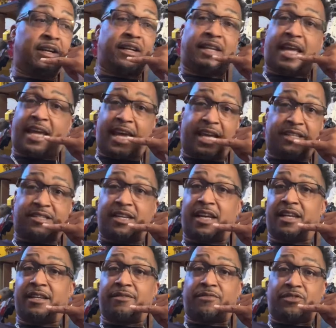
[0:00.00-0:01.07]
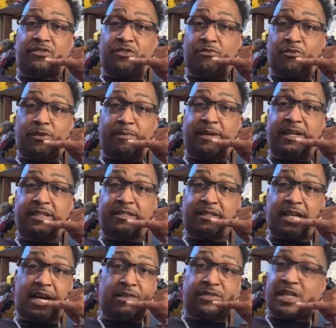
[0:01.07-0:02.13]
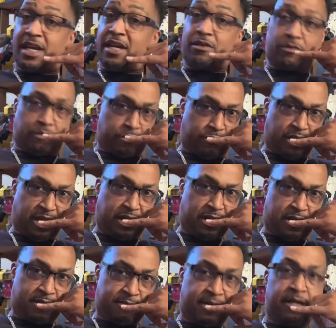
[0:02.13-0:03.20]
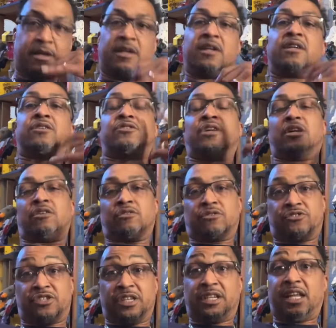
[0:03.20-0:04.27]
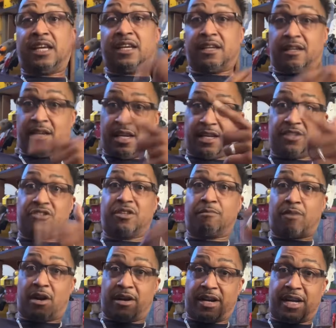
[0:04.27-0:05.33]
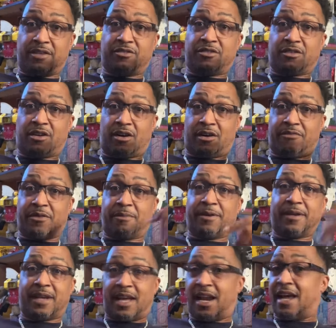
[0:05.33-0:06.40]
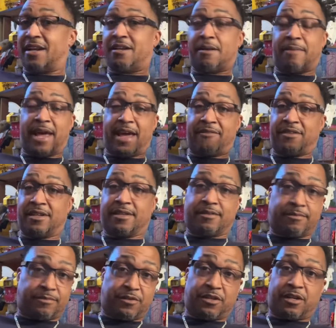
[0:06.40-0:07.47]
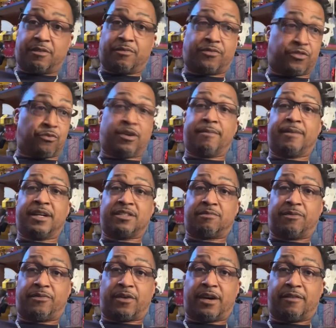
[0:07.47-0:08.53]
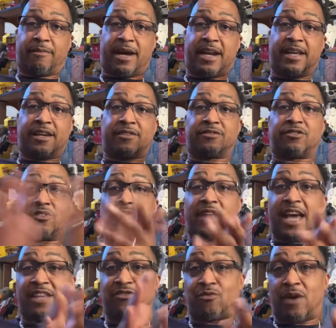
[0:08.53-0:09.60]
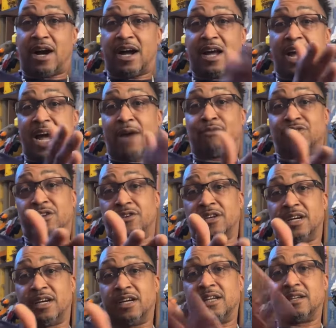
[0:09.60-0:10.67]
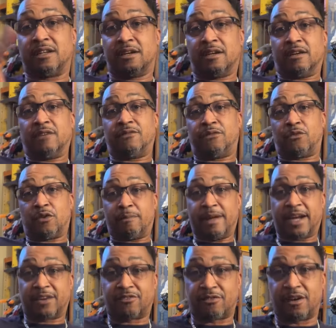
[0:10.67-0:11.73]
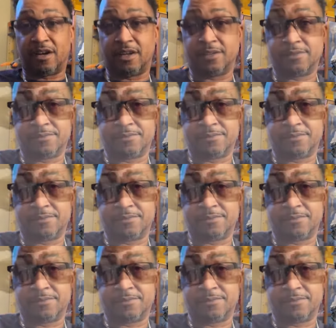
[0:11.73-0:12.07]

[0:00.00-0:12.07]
They can't sell it for 2 more months. And I was like, ring it up. So she did, and then she brought it out to the car for me, and I ended up having it, 3 months before everybody else. So that's why I was on the hunt for Megatron.